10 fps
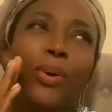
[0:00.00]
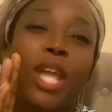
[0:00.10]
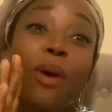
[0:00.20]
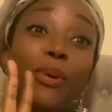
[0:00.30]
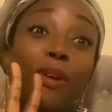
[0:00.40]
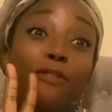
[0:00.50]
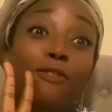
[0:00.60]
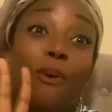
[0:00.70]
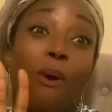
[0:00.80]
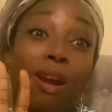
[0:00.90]
now we're on
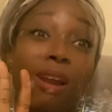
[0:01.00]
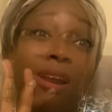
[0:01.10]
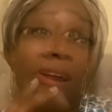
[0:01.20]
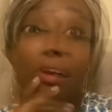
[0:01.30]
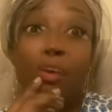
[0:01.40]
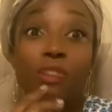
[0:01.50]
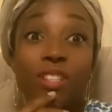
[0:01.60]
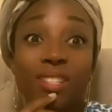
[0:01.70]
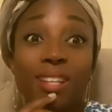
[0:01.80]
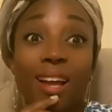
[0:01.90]
four. Move
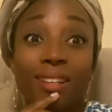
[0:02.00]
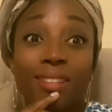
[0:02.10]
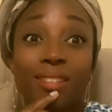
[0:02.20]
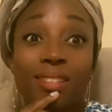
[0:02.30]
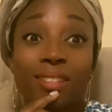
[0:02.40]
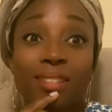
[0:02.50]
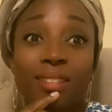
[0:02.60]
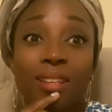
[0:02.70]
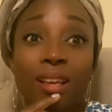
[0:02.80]
in silence.